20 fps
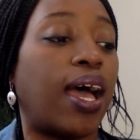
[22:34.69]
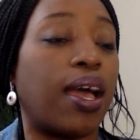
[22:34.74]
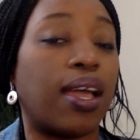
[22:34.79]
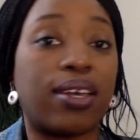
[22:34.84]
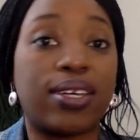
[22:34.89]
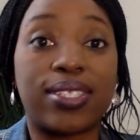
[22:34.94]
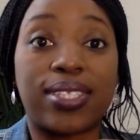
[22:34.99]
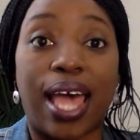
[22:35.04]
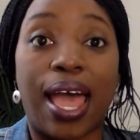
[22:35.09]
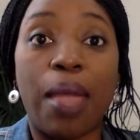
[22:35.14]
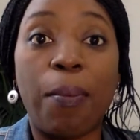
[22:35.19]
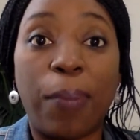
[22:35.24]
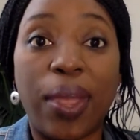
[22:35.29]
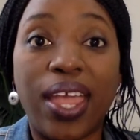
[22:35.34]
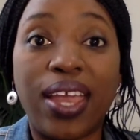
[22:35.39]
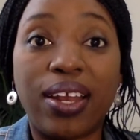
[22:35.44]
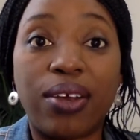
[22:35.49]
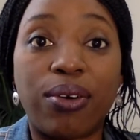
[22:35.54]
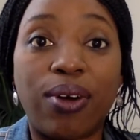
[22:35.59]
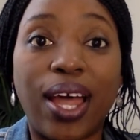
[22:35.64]
because I
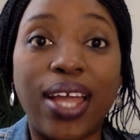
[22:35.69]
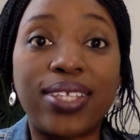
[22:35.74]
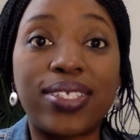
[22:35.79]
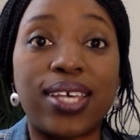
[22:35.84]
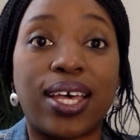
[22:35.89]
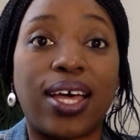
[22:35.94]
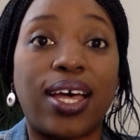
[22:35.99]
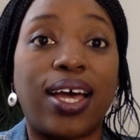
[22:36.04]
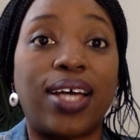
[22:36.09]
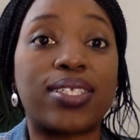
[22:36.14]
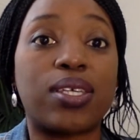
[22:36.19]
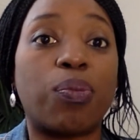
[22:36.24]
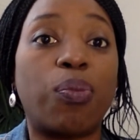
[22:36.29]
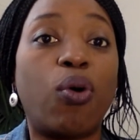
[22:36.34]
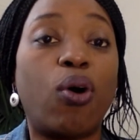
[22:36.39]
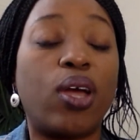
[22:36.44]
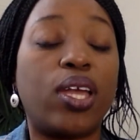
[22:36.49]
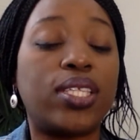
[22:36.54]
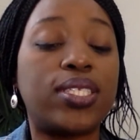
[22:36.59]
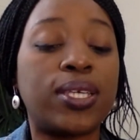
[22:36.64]
paid a writer at a
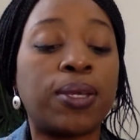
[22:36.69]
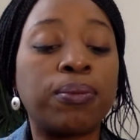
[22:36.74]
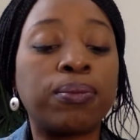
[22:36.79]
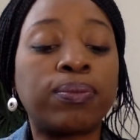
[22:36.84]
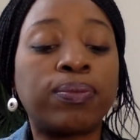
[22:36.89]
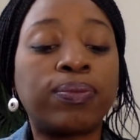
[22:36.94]
point.